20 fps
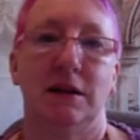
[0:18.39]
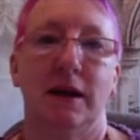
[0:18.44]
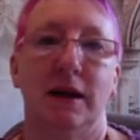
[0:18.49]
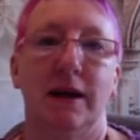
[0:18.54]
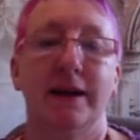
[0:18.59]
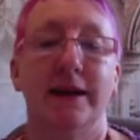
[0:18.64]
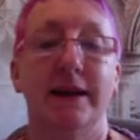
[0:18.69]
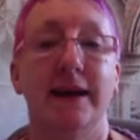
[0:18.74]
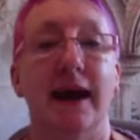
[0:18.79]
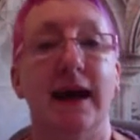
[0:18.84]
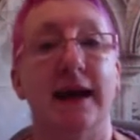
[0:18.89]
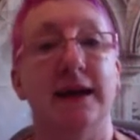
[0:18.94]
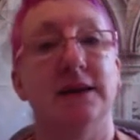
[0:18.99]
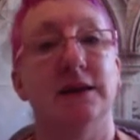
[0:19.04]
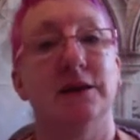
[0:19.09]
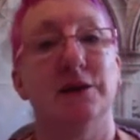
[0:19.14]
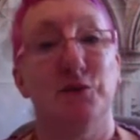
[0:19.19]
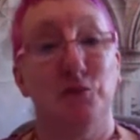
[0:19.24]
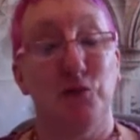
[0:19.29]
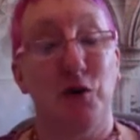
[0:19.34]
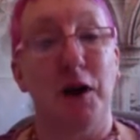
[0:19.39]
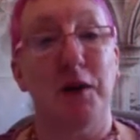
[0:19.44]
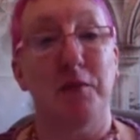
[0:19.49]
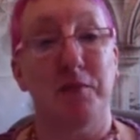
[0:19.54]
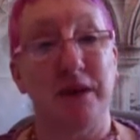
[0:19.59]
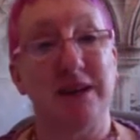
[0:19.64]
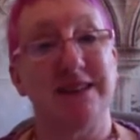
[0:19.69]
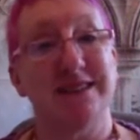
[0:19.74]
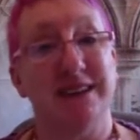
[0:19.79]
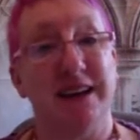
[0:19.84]
Yet you run a
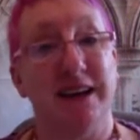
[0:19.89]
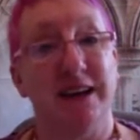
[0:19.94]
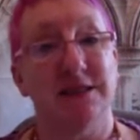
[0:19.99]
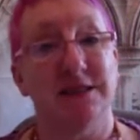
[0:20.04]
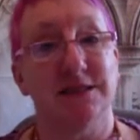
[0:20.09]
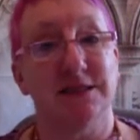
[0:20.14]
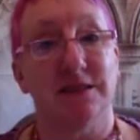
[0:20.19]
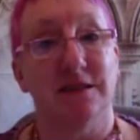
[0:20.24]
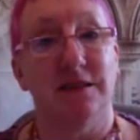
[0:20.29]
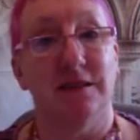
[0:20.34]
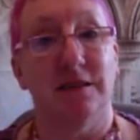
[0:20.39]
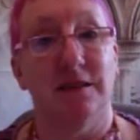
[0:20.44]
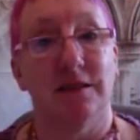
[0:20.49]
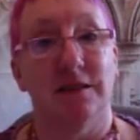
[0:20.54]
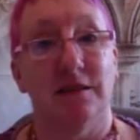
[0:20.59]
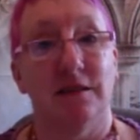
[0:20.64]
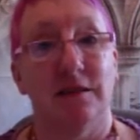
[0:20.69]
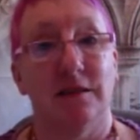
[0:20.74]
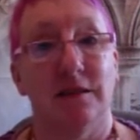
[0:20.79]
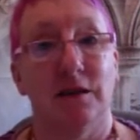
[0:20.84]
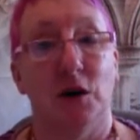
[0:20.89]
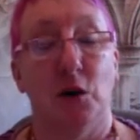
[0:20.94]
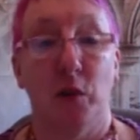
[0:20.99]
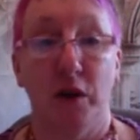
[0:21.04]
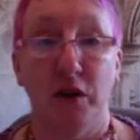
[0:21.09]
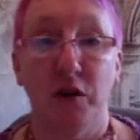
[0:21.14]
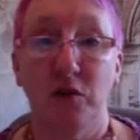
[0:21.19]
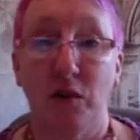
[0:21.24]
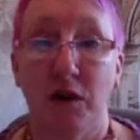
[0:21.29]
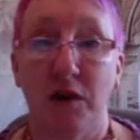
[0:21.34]
business, and when
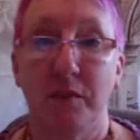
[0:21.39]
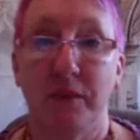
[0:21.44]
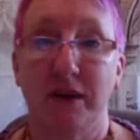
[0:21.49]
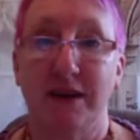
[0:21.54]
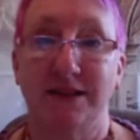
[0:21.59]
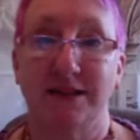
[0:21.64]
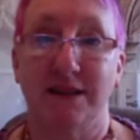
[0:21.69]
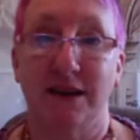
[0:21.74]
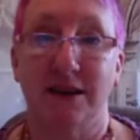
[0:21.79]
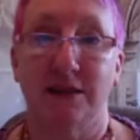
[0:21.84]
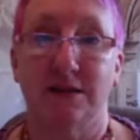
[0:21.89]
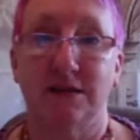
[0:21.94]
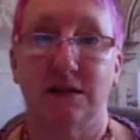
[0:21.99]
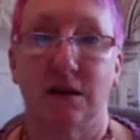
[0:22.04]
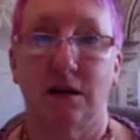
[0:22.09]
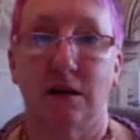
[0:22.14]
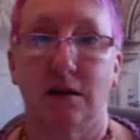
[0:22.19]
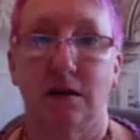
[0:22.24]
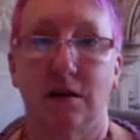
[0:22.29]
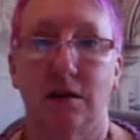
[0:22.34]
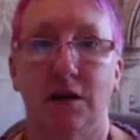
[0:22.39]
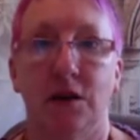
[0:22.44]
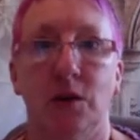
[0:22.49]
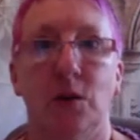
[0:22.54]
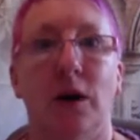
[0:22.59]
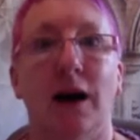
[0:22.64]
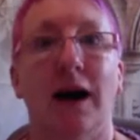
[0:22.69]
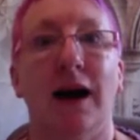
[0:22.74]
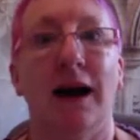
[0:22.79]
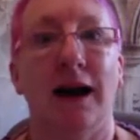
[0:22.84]
you run a business you
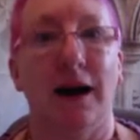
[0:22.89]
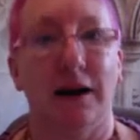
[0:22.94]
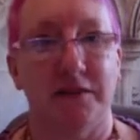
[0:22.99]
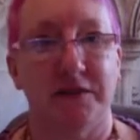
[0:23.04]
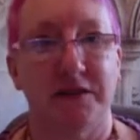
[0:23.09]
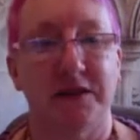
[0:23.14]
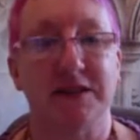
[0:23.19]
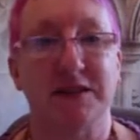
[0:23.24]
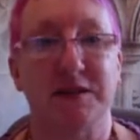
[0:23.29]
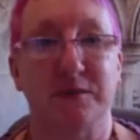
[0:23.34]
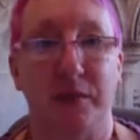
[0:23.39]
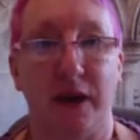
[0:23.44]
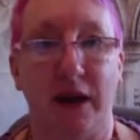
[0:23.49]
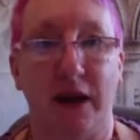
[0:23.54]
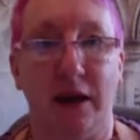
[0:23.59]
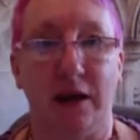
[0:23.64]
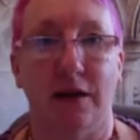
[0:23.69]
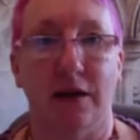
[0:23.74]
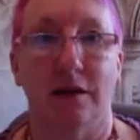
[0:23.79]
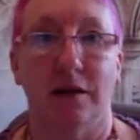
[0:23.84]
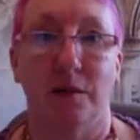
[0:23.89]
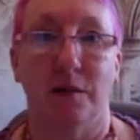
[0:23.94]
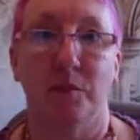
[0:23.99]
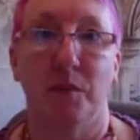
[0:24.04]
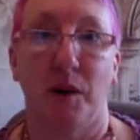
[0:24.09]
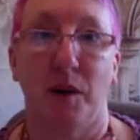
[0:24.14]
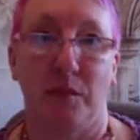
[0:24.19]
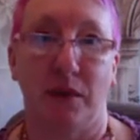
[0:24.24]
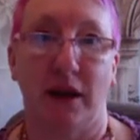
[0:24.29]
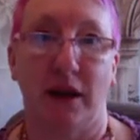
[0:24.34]
have to speak in
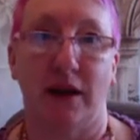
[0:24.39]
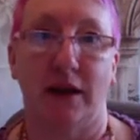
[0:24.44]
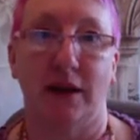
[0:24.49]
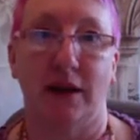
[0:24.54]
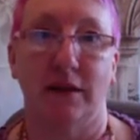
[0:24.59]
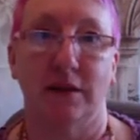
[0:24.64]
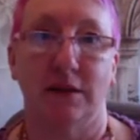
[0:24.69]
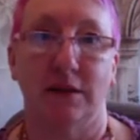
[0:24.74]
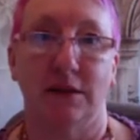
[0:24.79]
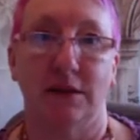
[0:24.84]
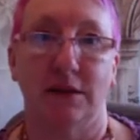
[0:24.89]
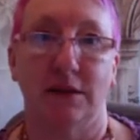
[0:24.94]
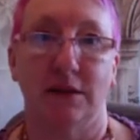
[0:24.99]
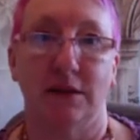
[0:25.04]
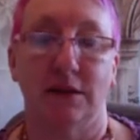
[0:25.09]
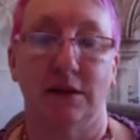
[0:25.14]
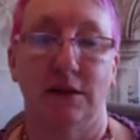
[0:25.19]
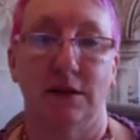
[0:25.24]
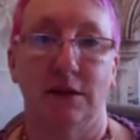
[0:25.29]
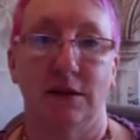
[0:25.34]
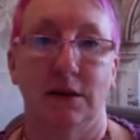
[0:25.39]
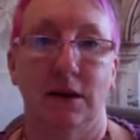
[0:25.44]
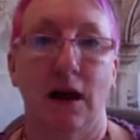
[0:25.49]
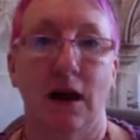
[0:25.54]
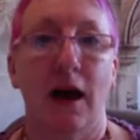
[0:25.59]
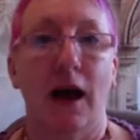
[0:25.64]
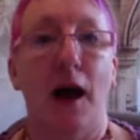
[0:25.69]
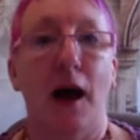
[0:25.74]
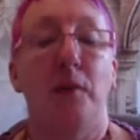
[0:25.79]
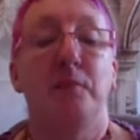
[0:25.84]
public.
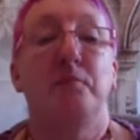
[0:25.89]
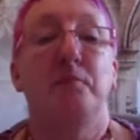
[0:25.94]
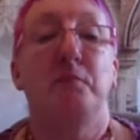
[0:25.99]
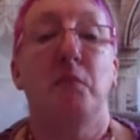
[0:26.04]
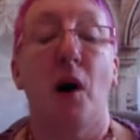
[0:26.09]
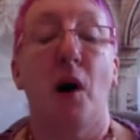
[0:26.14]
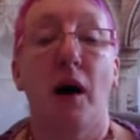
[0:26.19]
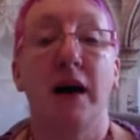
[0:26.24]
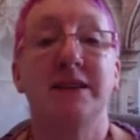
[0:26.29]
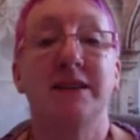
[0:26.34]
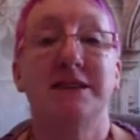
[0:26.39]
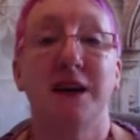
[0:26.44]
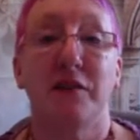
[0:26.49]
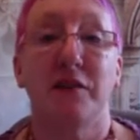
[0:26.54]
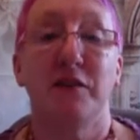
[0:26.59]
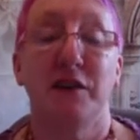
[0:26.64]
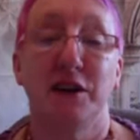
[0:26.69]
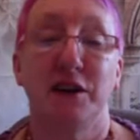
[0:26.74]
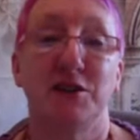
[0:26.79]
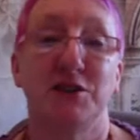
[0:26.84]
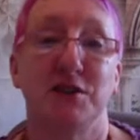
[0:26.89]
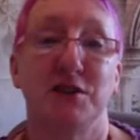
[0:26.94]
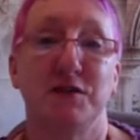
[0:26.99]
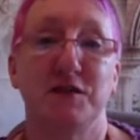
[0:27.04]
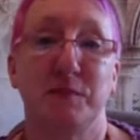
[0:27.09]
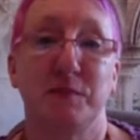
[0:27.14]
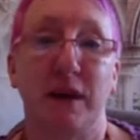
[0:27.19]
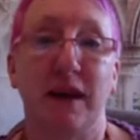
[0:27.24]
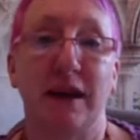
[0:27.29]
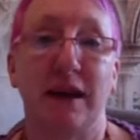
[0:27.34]
And my definition of
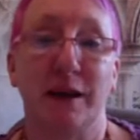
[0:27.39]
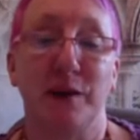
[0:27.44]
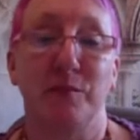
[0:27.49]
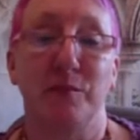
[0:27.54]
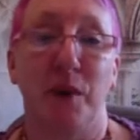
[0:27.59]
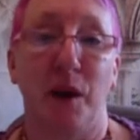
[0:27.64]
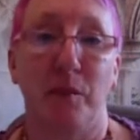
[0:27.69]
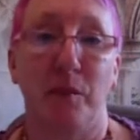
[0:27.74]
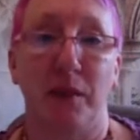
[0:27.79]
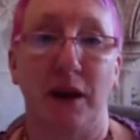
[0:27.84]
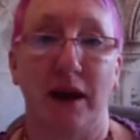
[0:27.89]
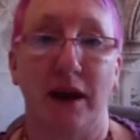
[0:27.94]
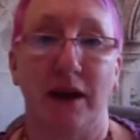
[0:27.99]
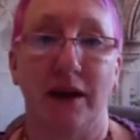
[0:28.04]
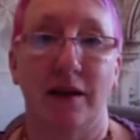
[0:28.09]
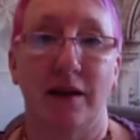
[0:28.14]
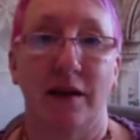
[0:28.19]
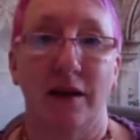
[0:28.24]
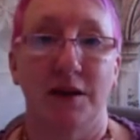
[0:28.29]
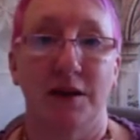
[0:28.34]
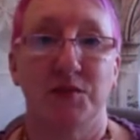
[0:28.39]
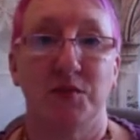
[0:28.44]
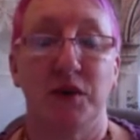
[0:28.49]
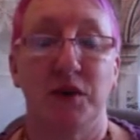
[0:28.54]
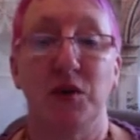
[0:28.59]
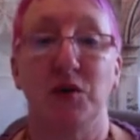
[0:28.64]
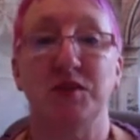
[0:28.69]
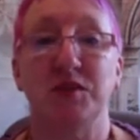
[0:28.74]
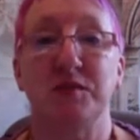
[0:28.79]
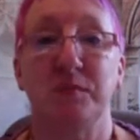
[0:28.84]
speaking in public is when
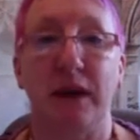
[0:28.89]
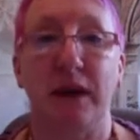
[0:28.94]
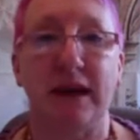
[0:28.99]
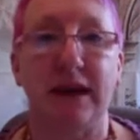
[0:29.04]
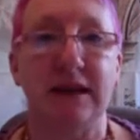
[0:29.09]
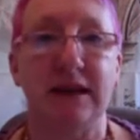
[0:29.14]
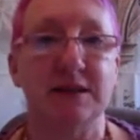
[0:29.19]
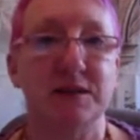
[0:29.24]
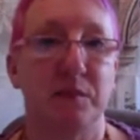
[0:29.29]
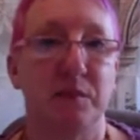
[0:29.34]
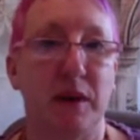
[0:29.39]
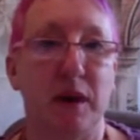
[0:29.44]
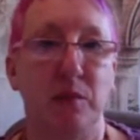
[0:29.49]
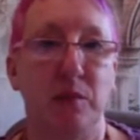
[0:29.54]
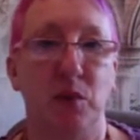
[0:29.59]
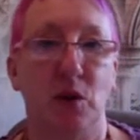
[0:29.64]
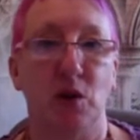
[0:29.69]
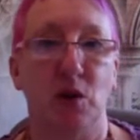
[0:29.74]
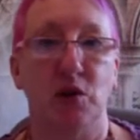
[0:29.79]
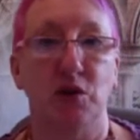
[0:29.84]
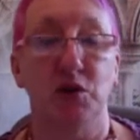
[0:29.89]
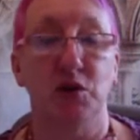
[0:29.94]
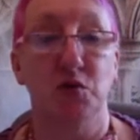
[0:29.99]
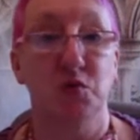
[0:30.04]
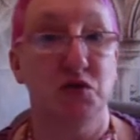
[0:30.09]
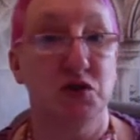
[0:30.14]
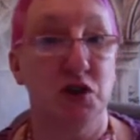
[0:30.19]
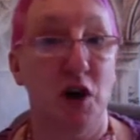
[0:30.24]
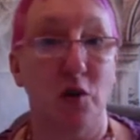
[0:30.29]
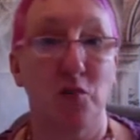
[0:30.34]
you're speaking to people you
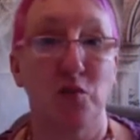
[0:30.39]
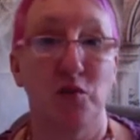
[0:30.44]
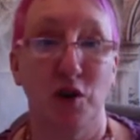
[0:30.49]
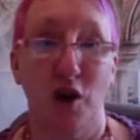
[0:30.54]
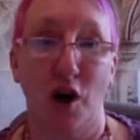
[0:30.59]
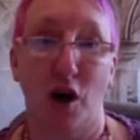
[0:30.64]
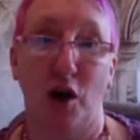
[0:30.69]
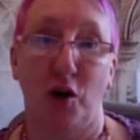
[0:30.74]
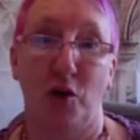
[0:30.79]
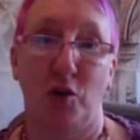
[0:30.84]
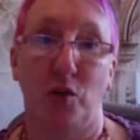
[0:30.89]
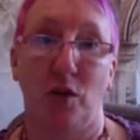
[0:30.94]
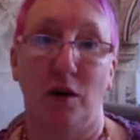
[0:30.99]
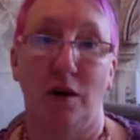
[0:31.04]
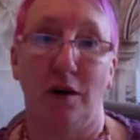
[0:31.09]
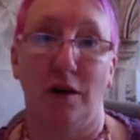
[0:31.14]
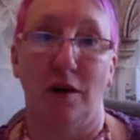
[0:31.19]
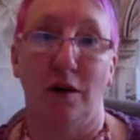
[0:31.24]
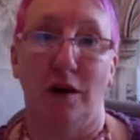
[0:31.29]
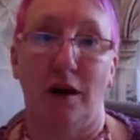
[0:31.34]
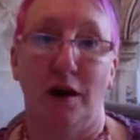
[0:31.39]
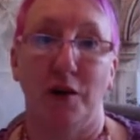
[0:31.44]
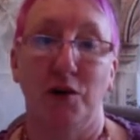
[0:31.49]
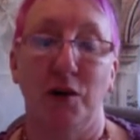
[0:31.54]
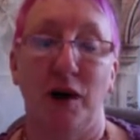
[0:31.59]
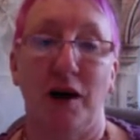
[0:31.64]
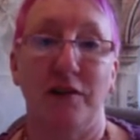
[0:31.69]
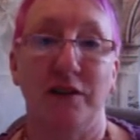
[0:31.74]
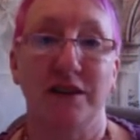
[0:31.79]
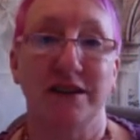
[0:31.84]
don't know and you're
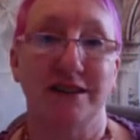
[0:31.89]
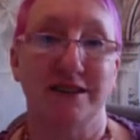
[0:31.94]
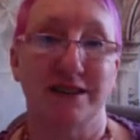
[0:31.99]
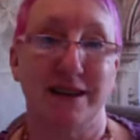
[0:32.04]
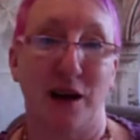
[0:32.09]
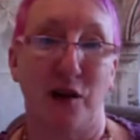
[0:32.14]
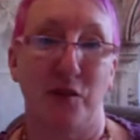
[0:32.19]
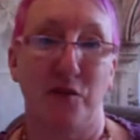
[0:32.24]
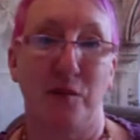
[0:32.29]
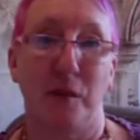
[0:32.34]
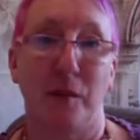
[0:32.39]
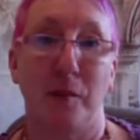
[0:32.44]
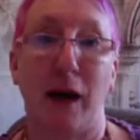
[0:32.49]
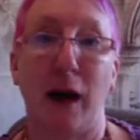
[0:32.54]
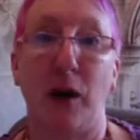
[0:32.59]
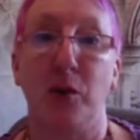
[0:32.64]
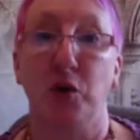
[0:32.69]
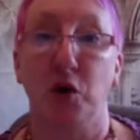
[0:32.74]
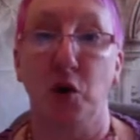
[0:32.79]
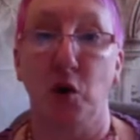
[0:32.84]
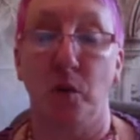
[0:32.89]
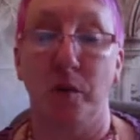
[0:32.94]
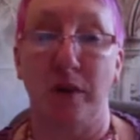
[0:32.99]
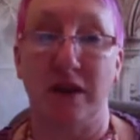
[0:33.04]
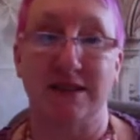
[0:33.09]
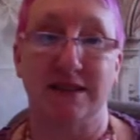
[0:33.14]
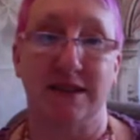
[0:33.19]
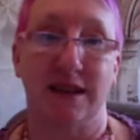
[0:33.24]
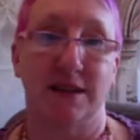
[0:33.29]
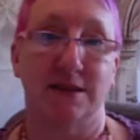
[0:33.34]
having to tell them about your
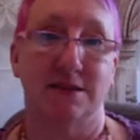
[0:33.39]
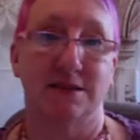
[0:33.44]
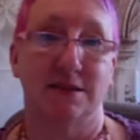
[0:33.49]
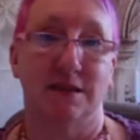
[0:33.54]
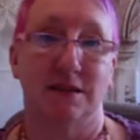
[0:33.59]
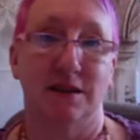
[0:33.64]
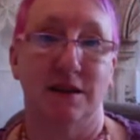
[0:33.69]
business.